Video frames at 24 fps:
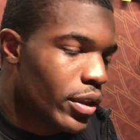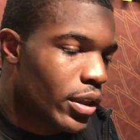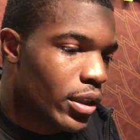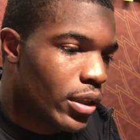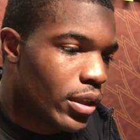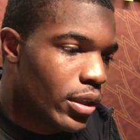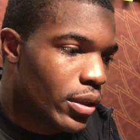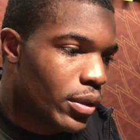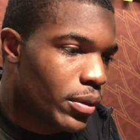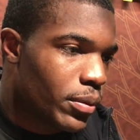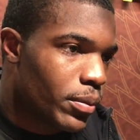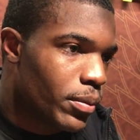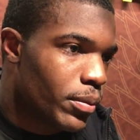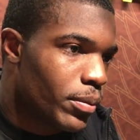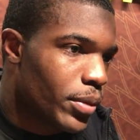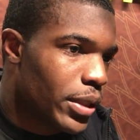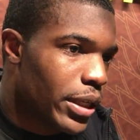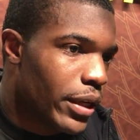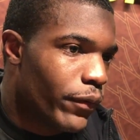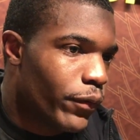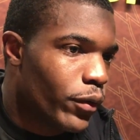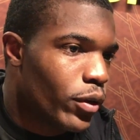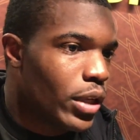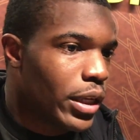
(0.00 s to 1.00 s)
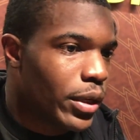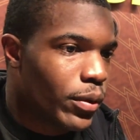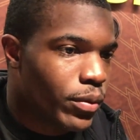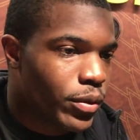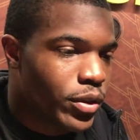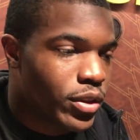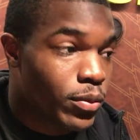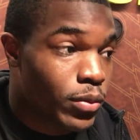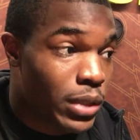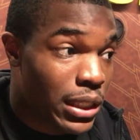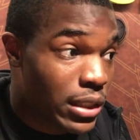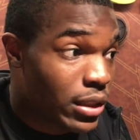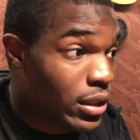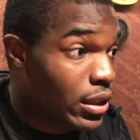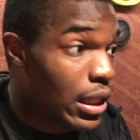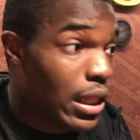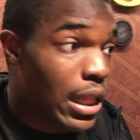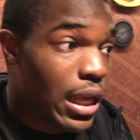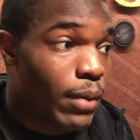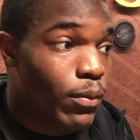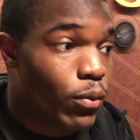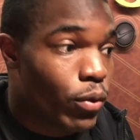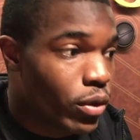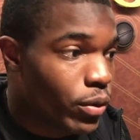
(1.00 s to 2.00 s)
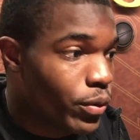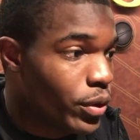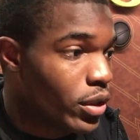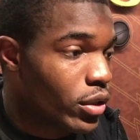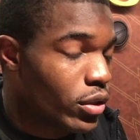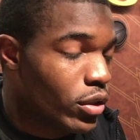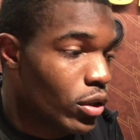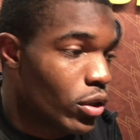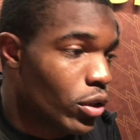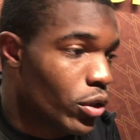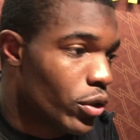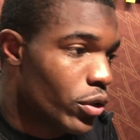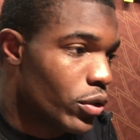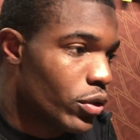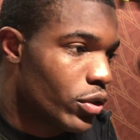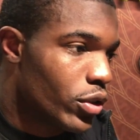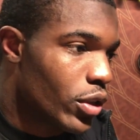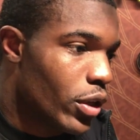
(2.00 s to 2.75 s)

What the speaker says: But I feel like there's a lot more we need to learn.